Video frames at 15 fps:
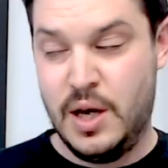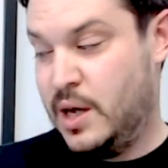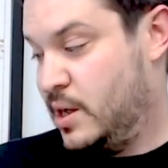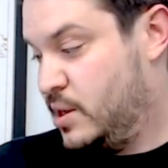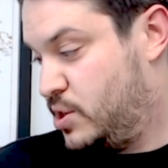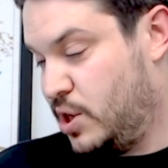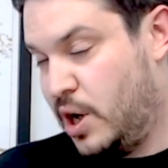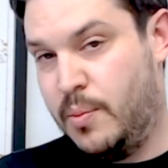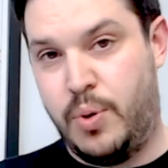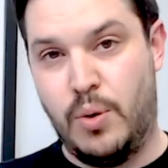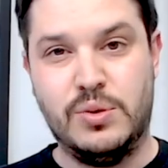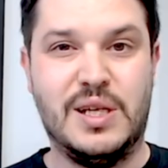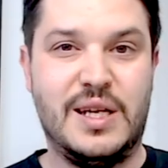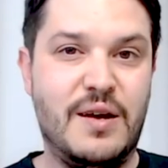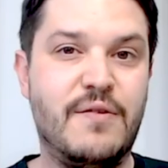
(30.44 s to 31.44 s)
sample
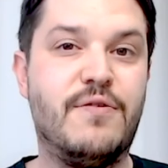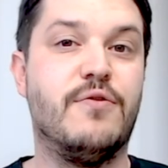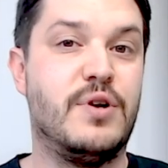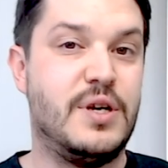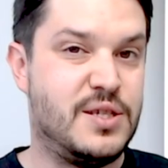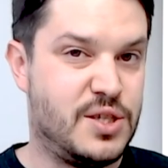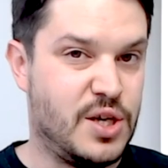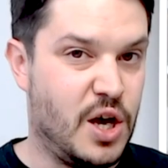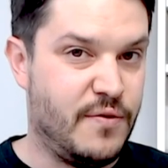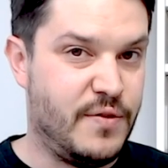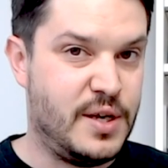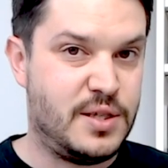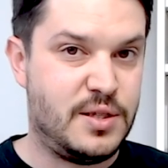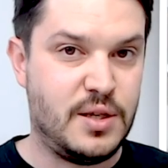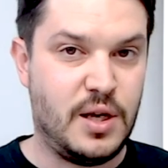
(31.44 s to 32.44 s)
delivery service.